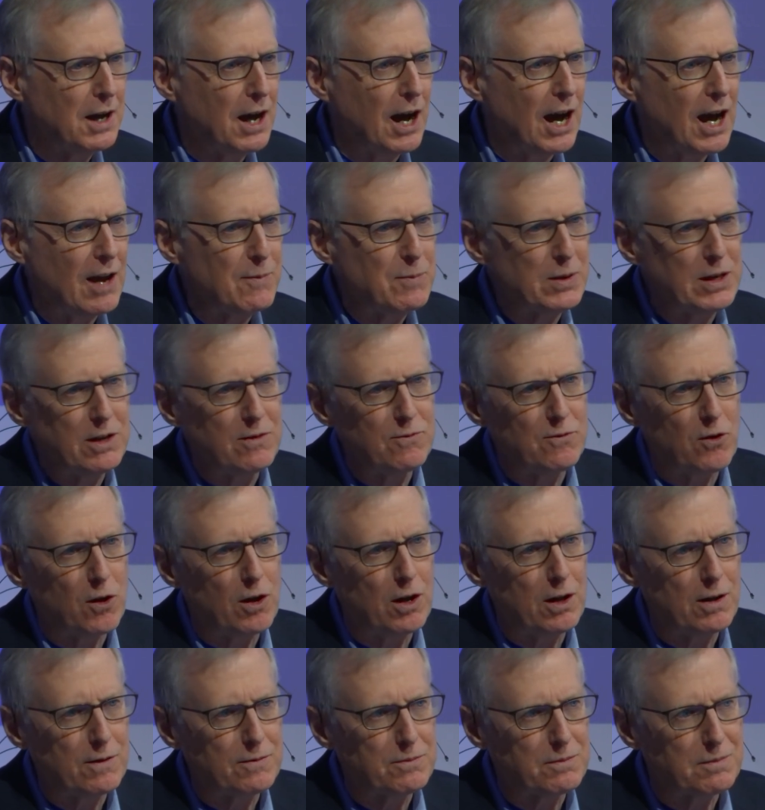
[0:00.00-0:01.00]
I've been
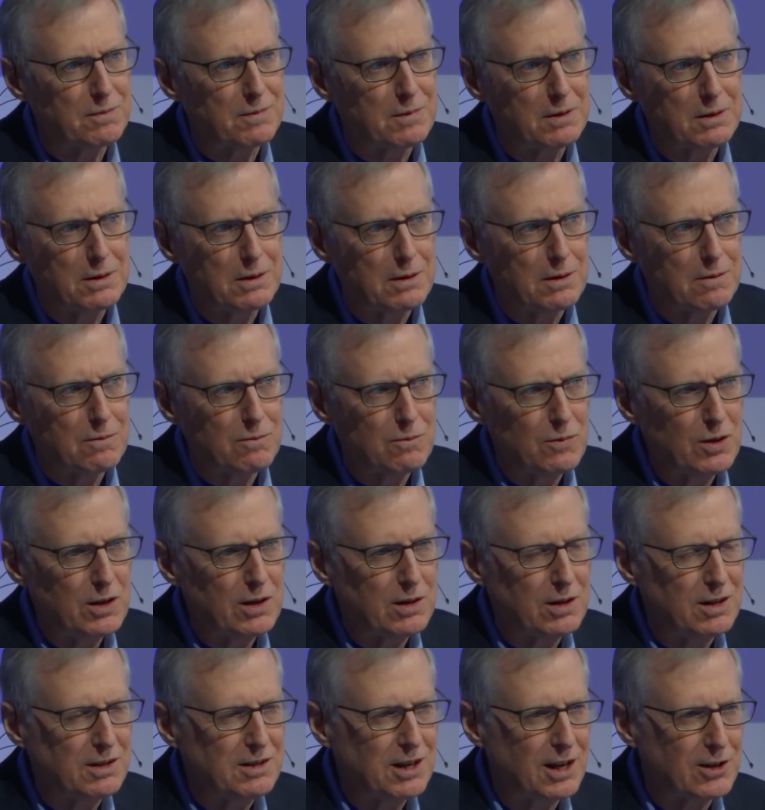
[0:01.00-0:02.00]
involved
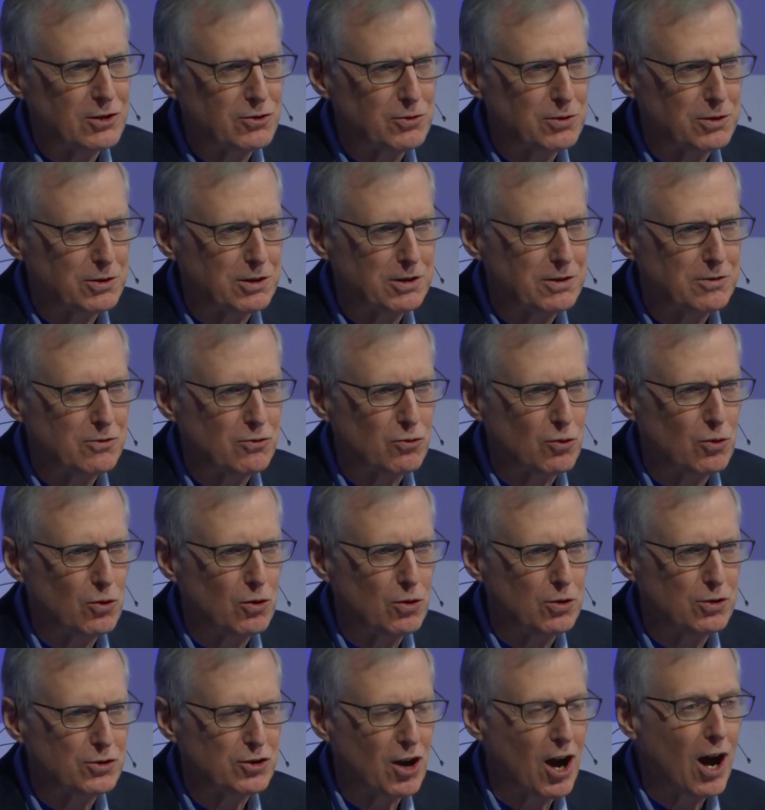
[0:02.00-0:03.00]
with industrial
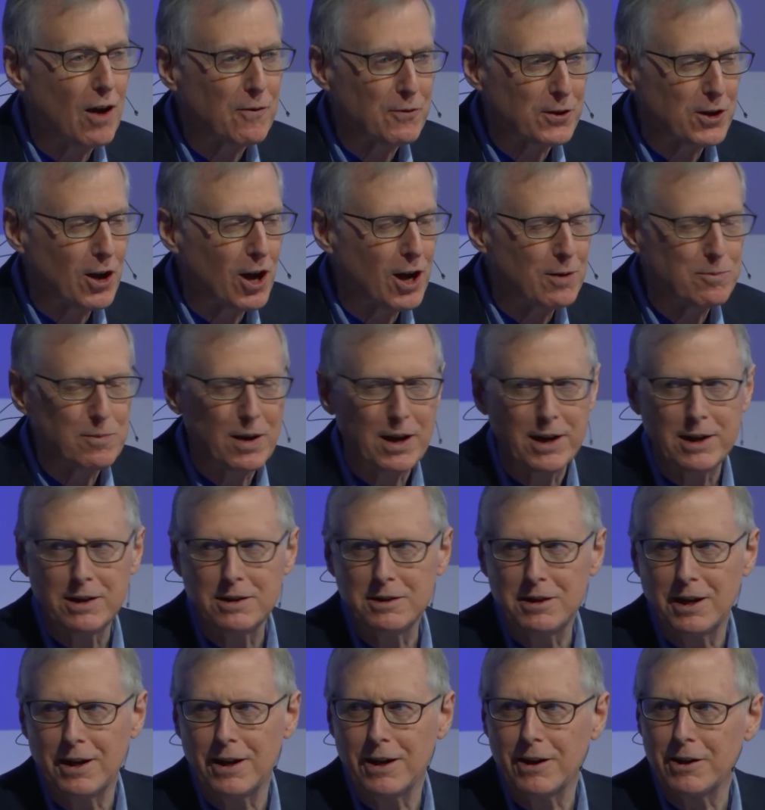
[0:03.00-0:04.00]
controls off and on my
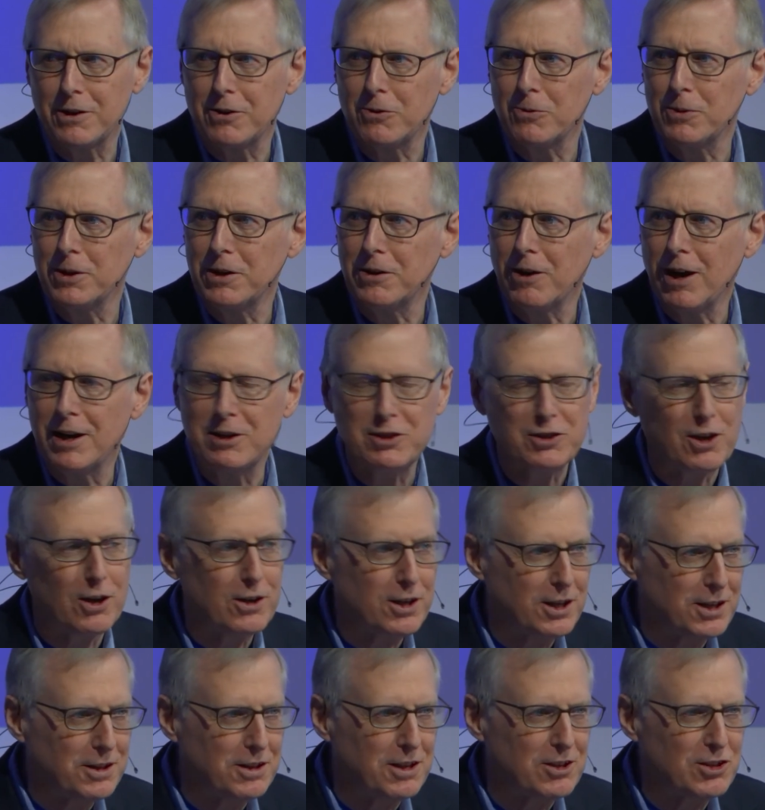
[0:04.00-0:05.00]
entire career. I
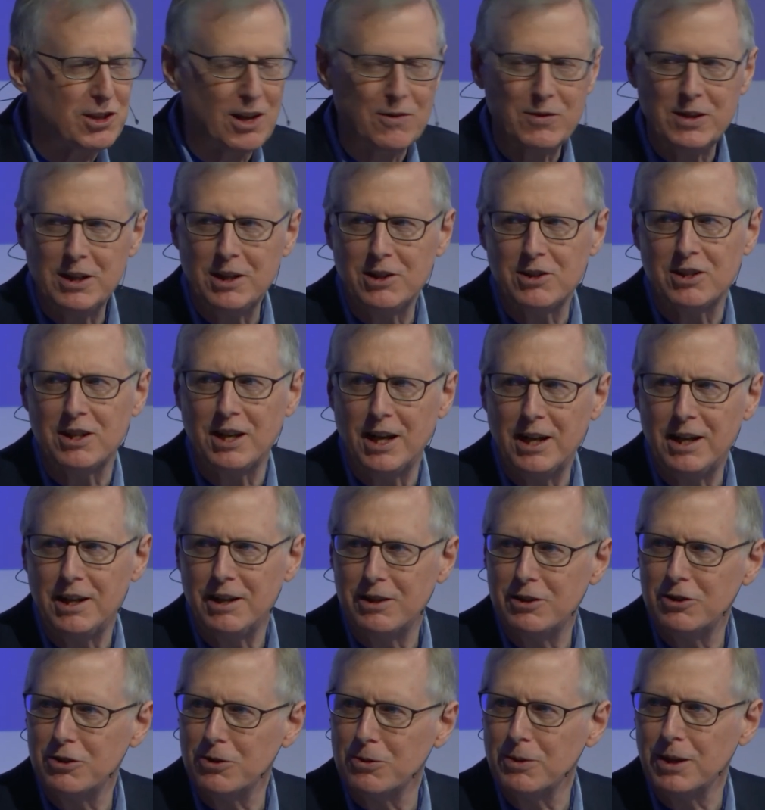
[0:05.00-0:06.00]
started in the 70s and
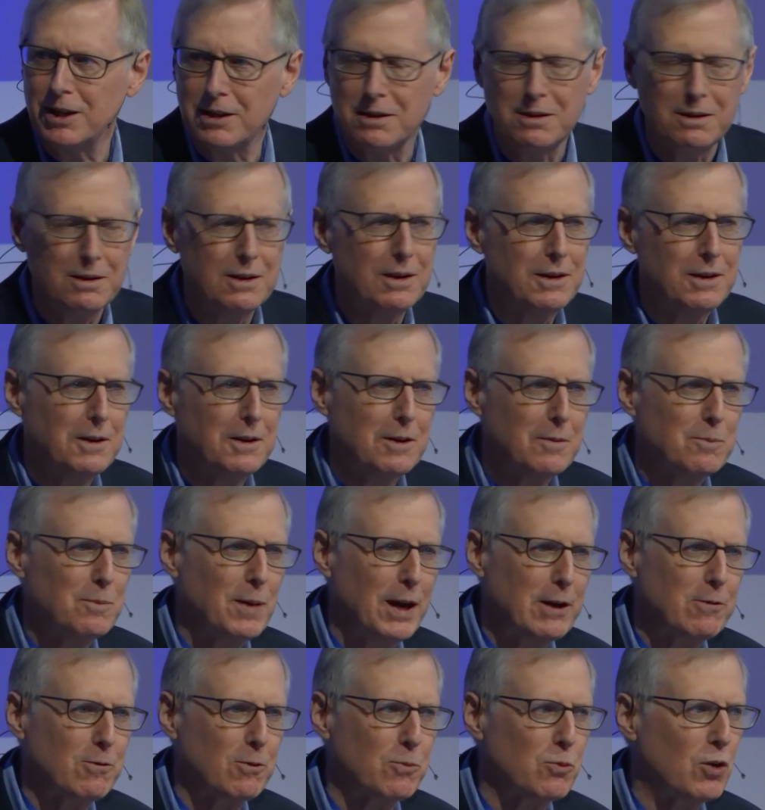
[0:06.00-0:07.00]
80s doing
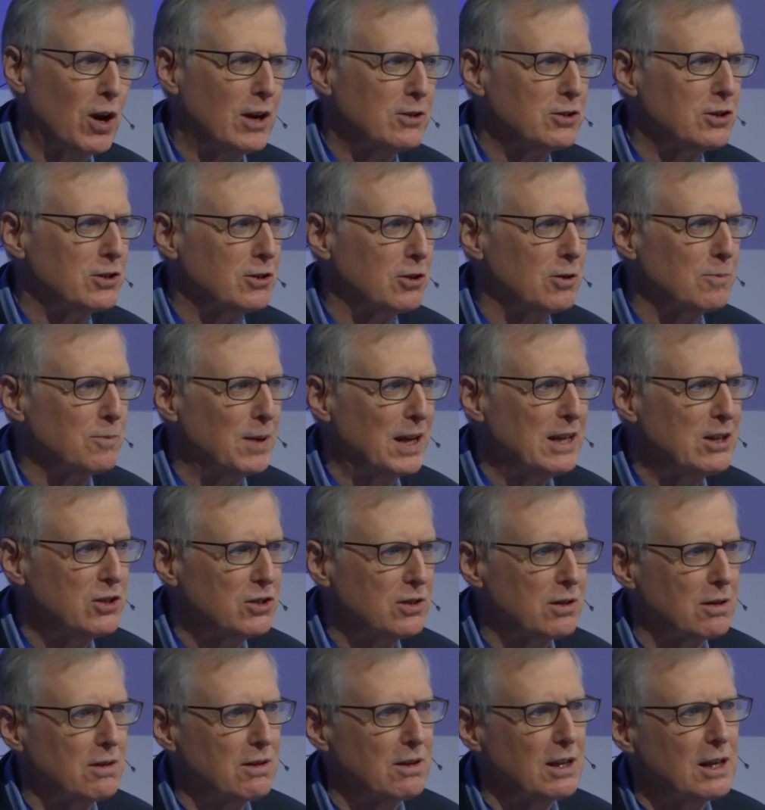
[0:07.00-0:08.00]

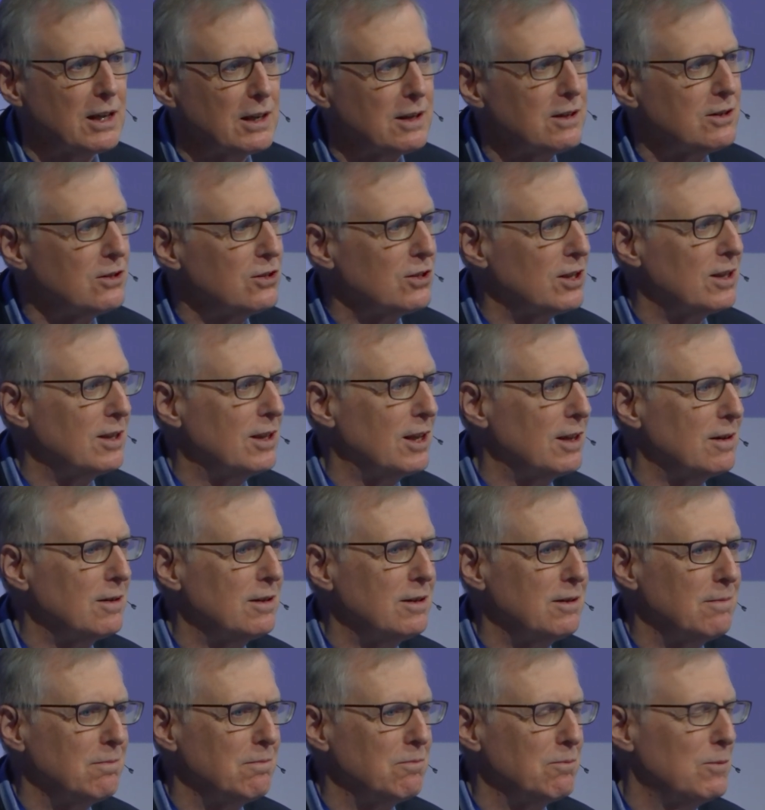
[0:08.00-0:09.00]
microprocessor-based things and
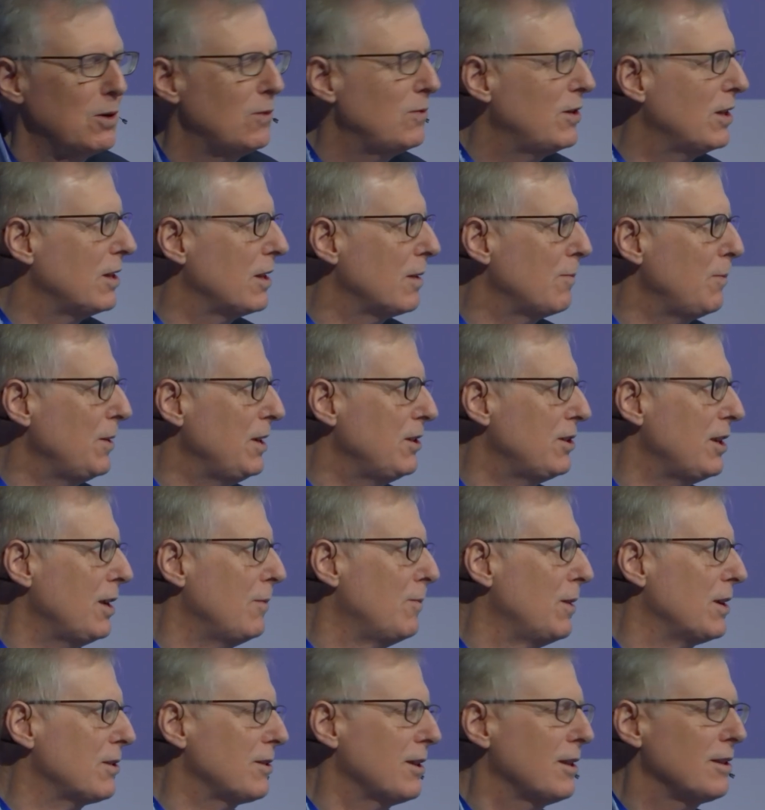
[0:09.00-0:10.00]
then moved into the PC
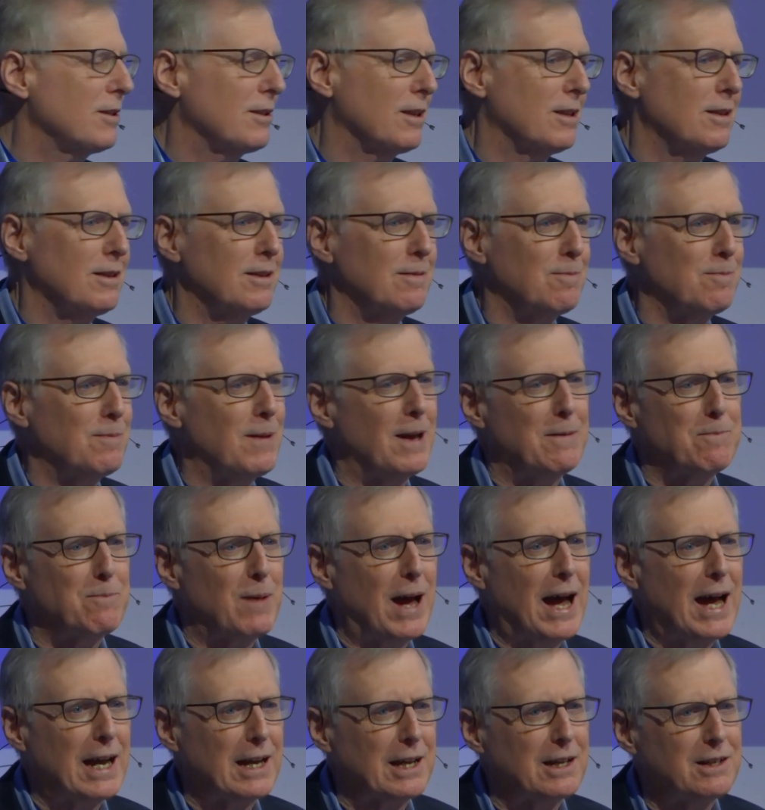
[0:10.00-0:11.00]
business and
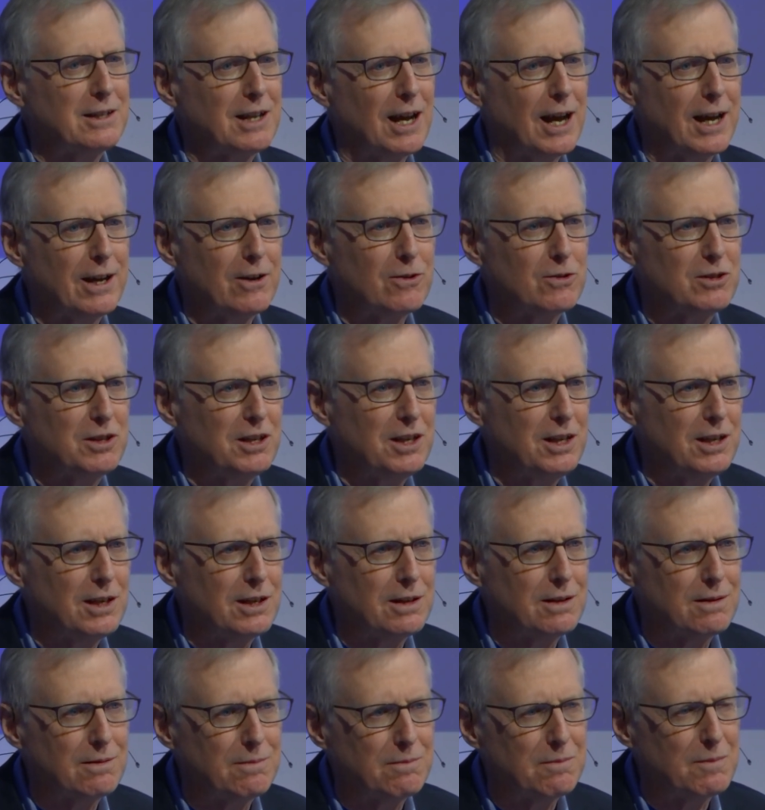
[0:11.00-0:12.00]
back into
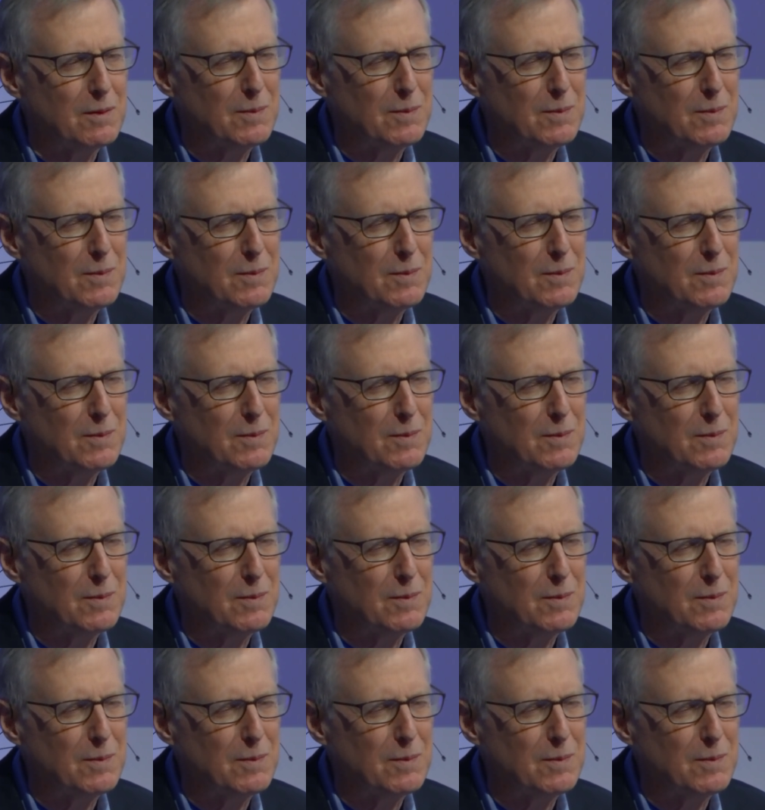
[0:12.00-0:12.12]
IoT